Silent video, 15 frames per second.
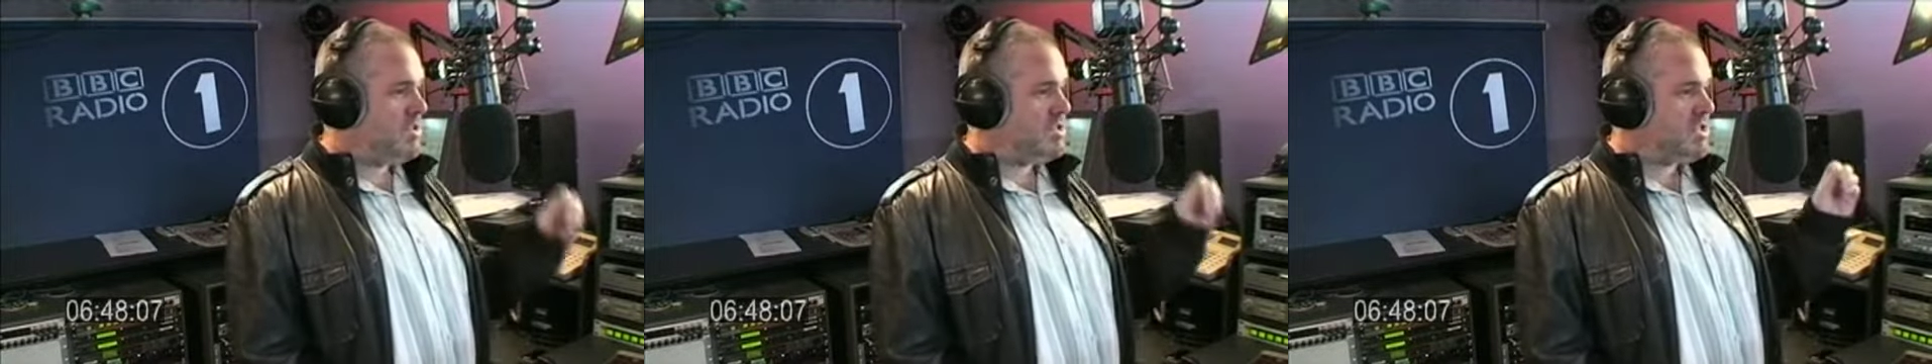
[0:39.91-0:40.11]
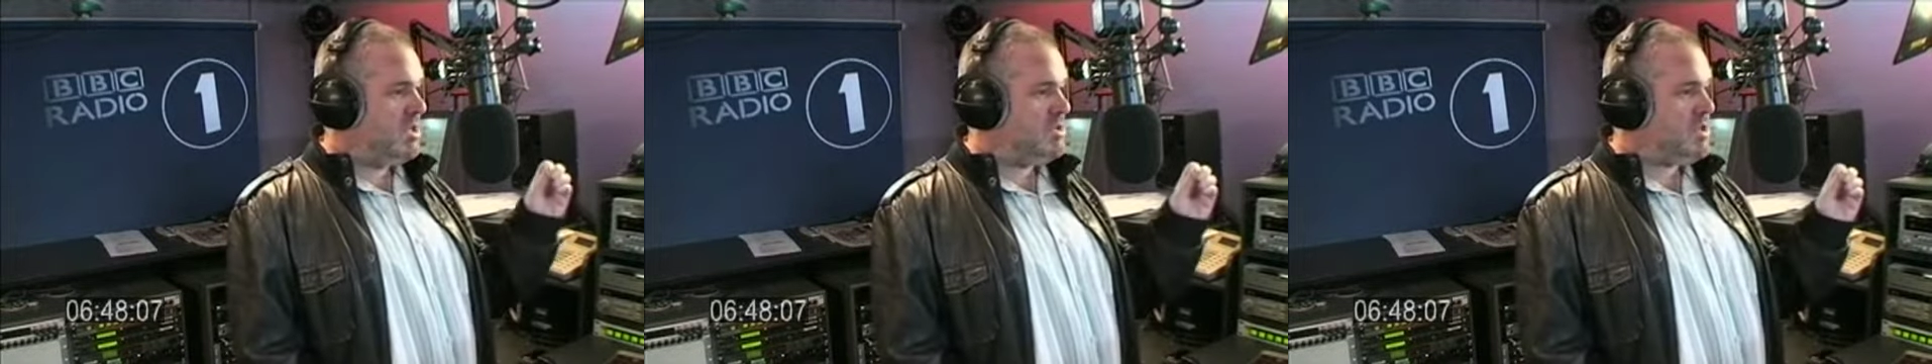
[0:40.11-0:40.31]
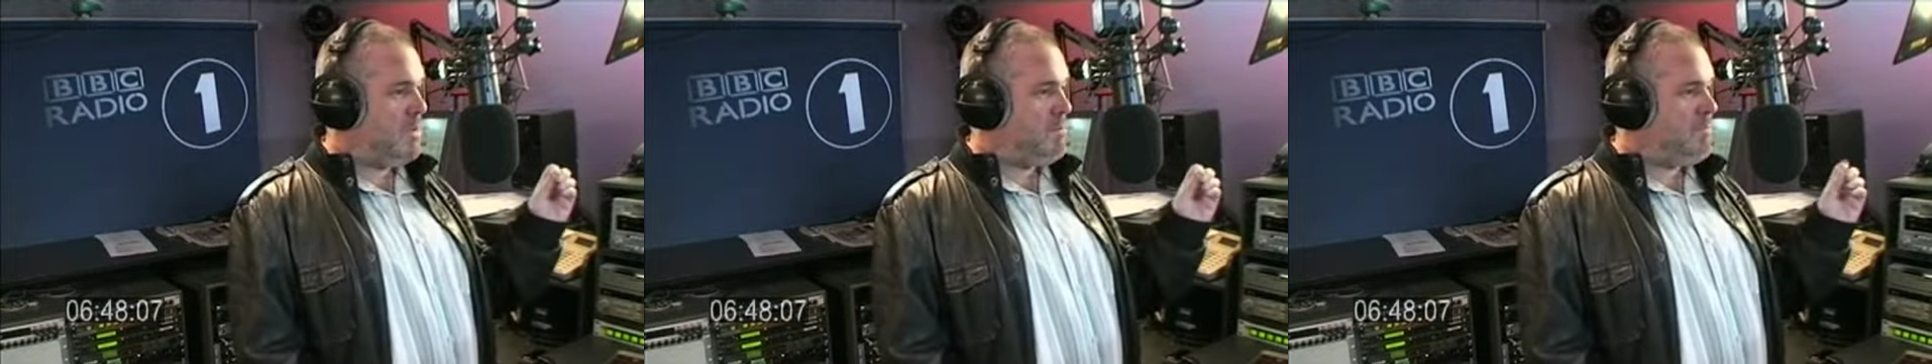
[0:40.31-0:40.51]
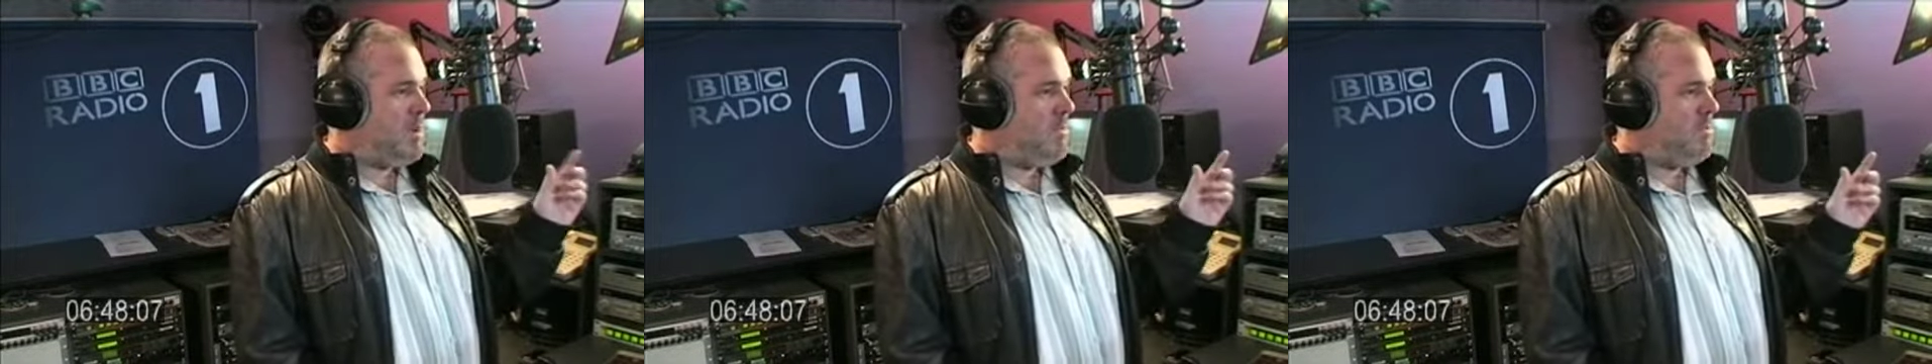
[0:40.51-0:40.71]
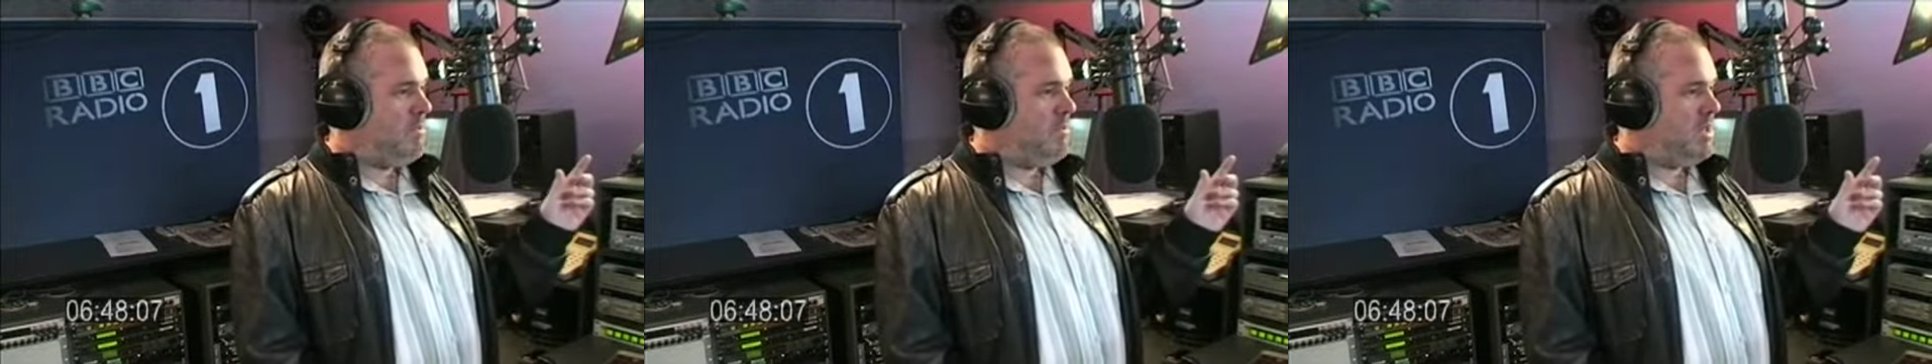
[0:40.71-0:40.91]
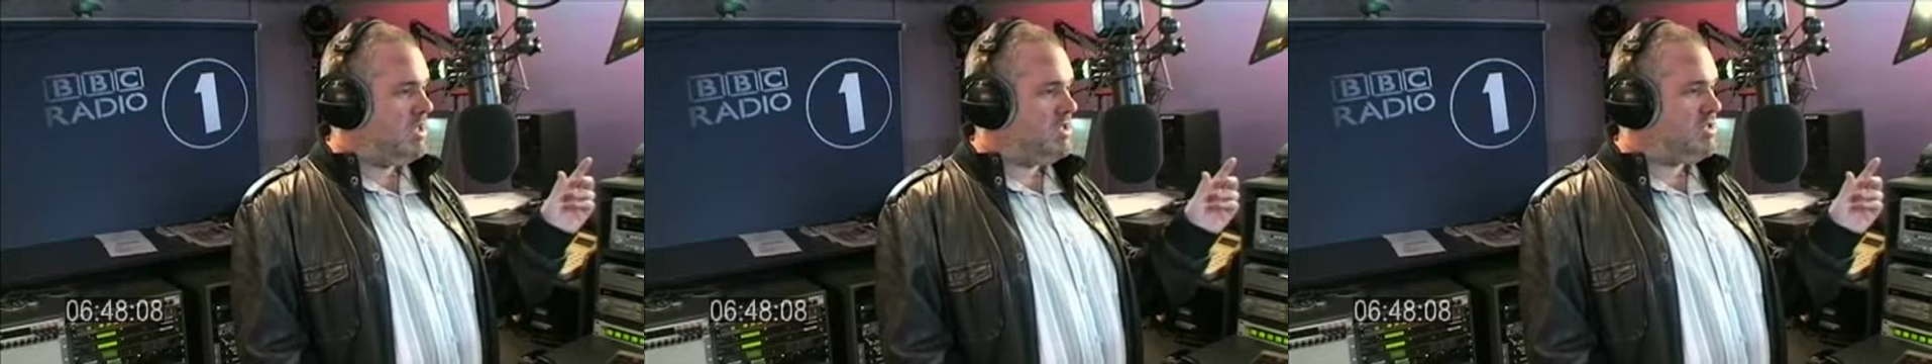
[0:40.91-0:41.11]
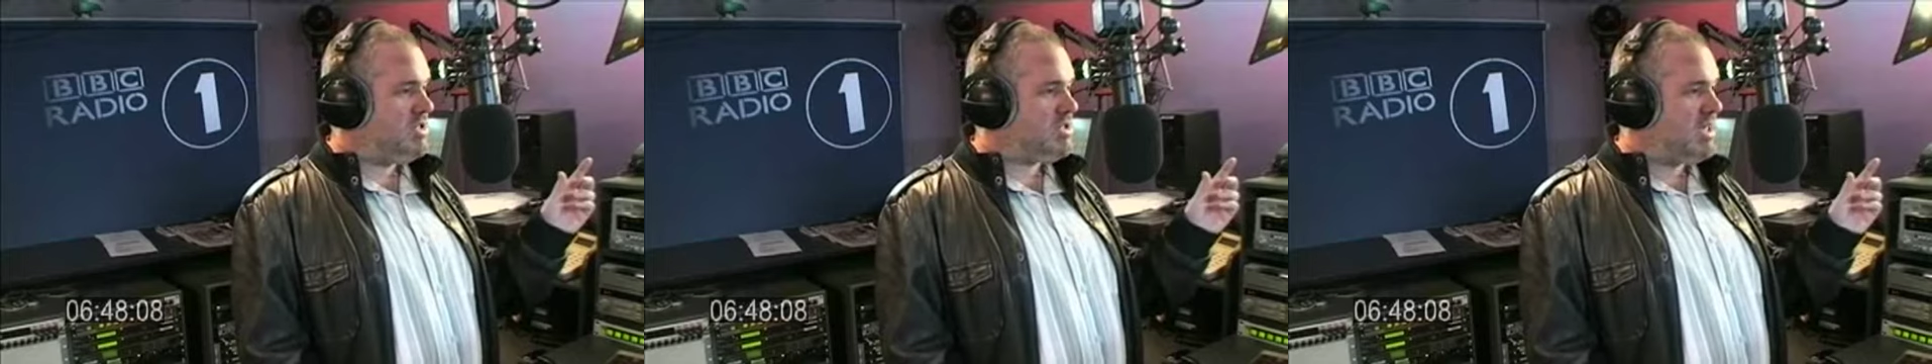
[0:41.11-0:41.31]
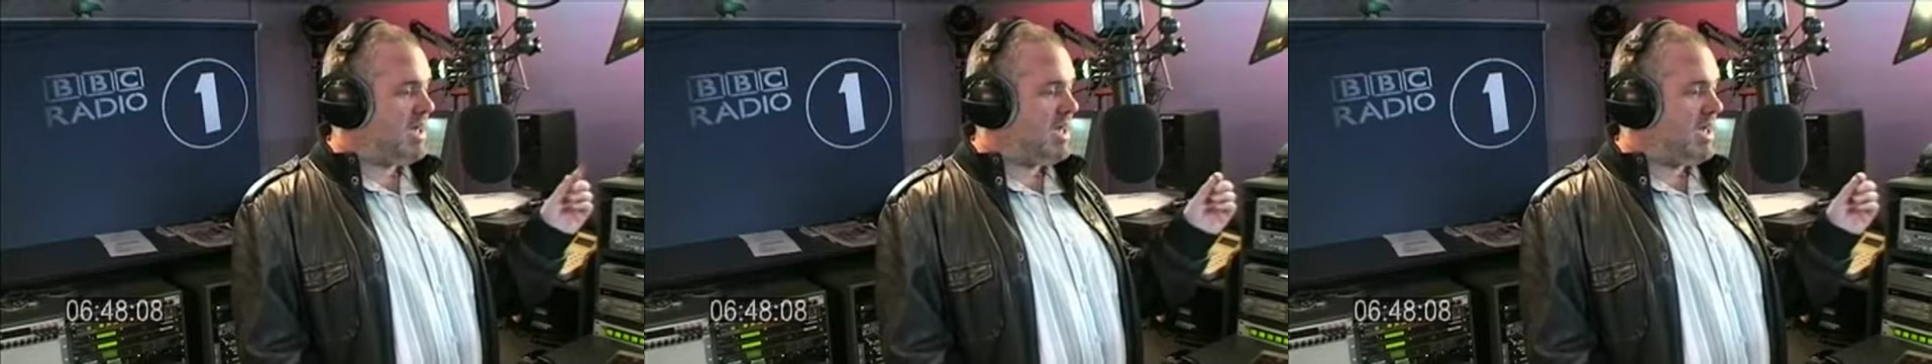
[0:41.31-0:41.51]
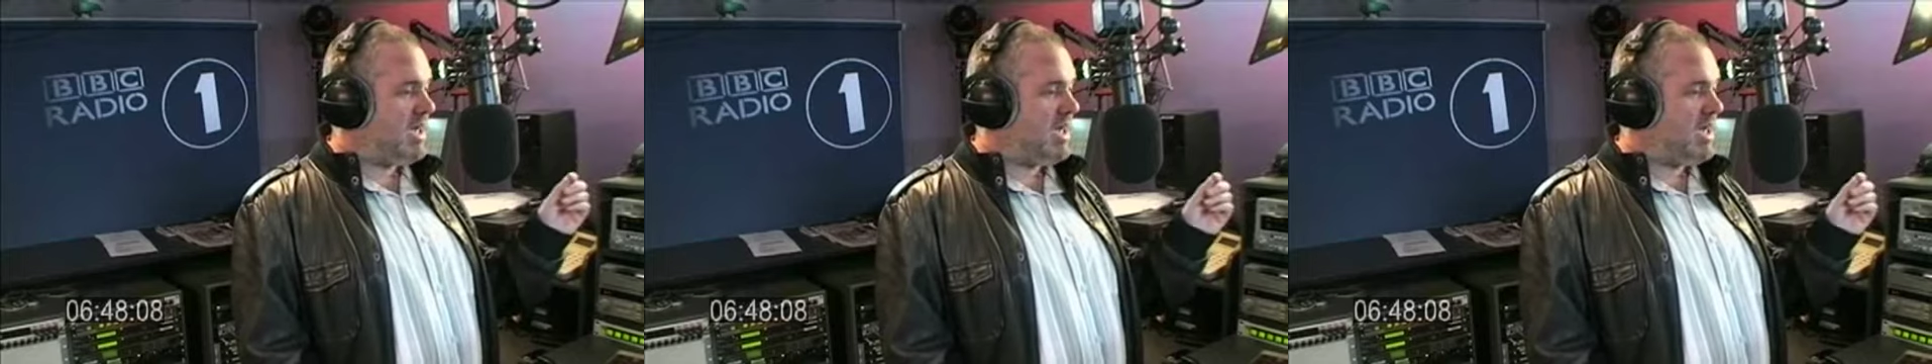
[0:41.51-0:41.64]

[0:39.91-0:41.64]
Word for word: just goes boom and just